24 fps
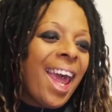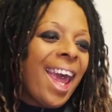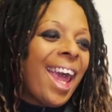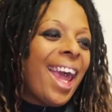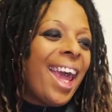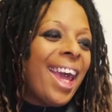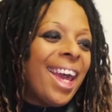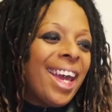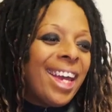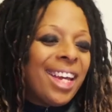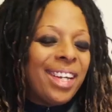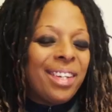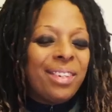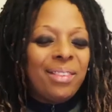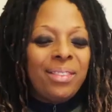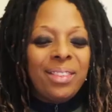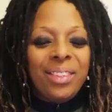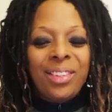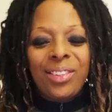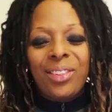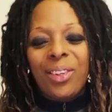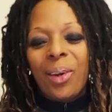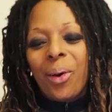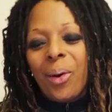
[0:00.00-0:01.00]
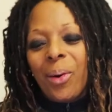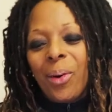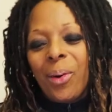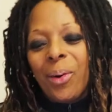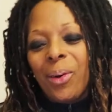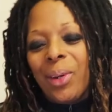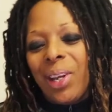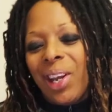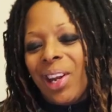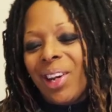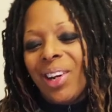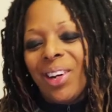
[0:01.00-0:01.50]
And so,
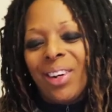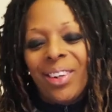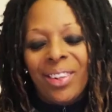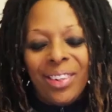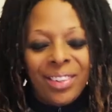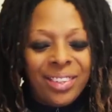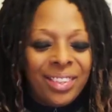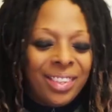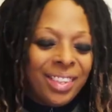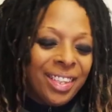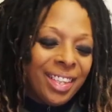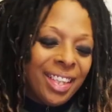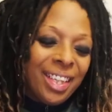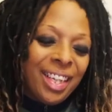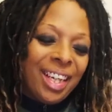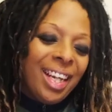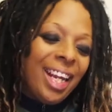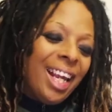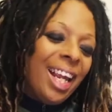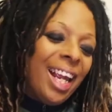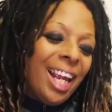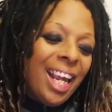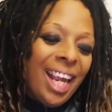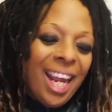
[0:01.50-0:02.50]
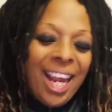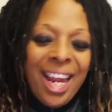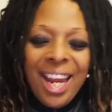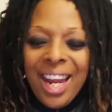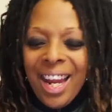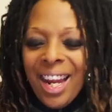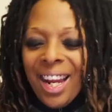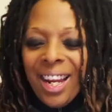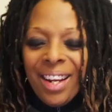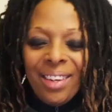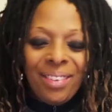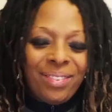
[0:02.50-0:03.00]

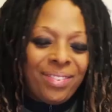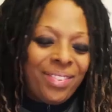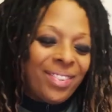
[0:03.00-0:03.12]
and